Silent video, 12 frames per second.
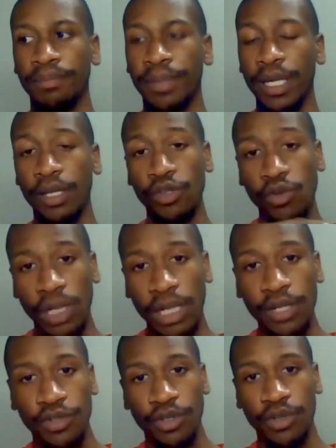being newly
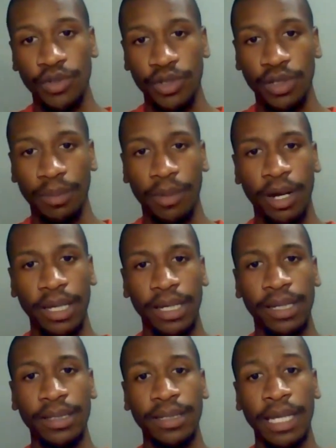introduced to the
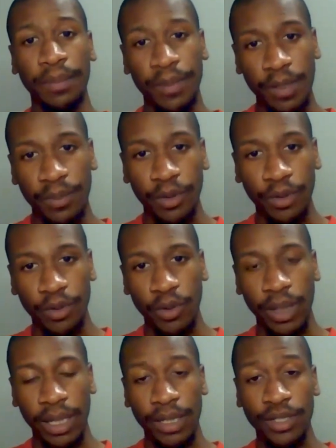market and the people
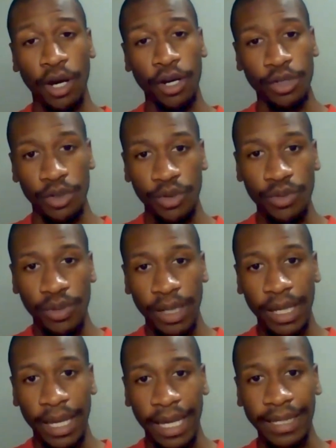doing it are new
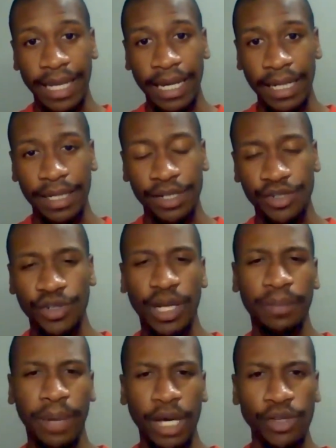in that industry,
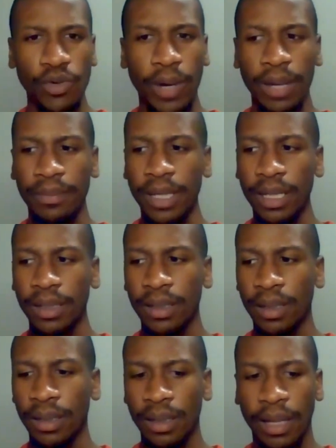and by new I mean
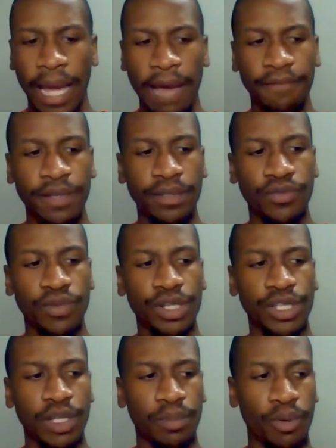haven't
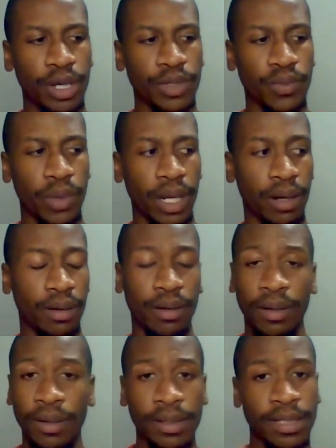reached the point where
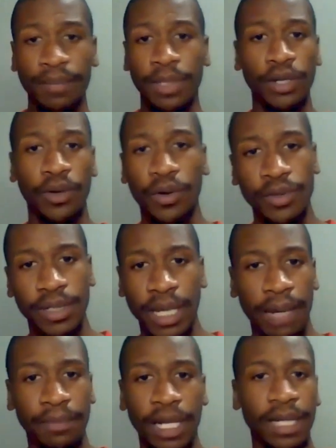something goes to
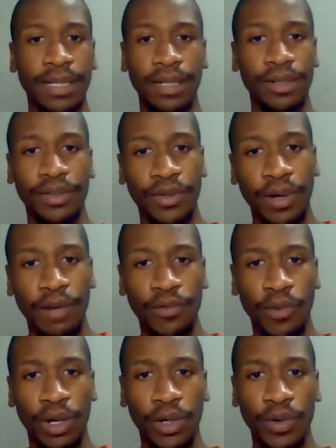Mnet and
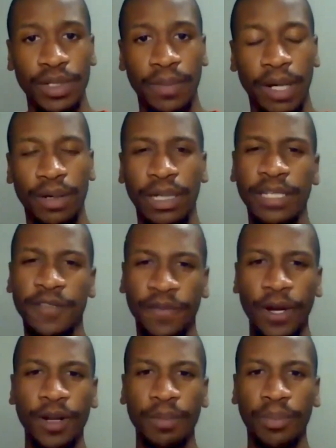everyone knows about it, it's
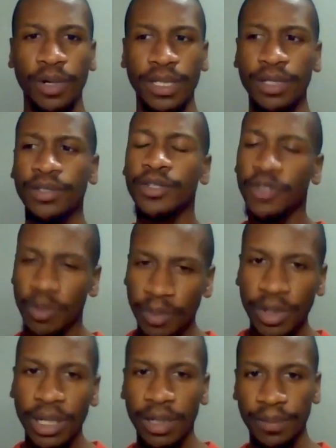very important to
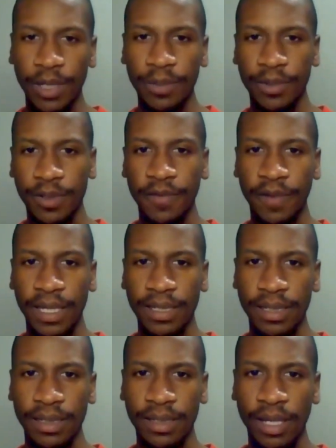put it in people's
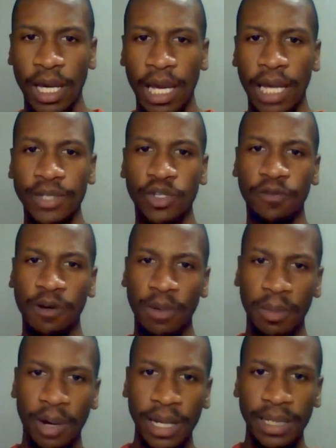faces. And so from
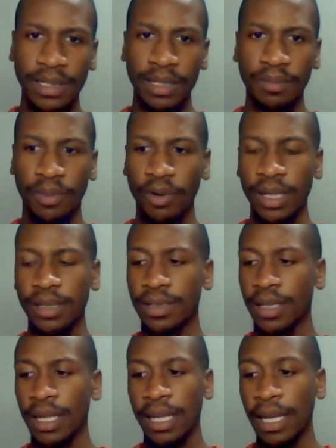a marketing point,
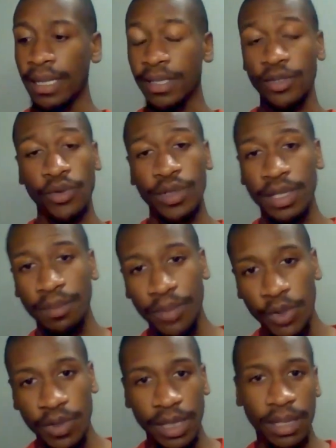it's using
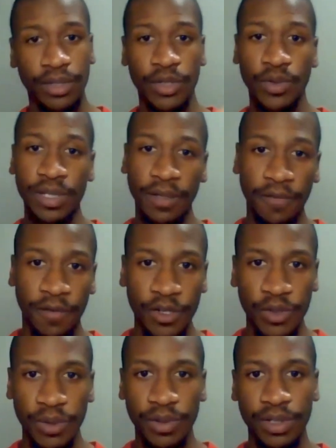music, it's using
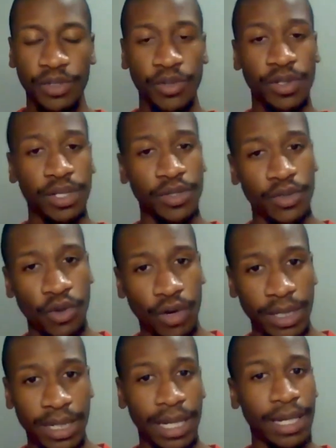visuals, it's using
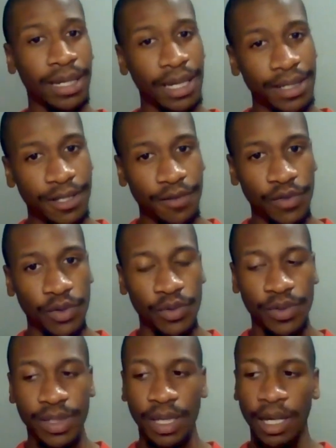storytelling,
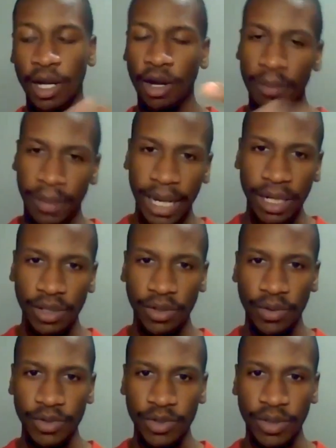interviews, combining
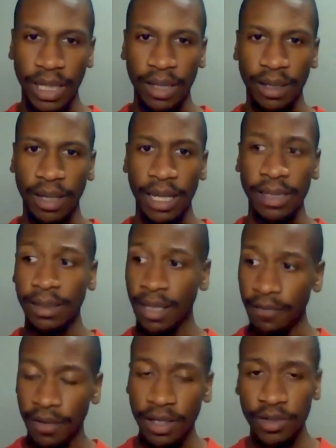those together and
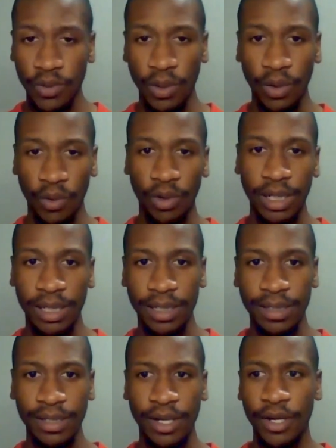giving it to an
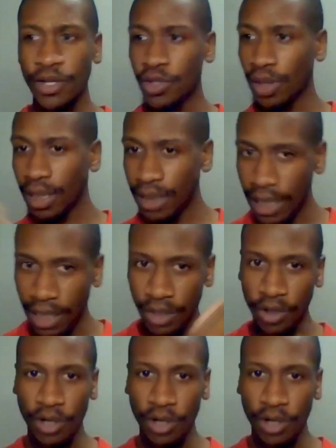audience so that they can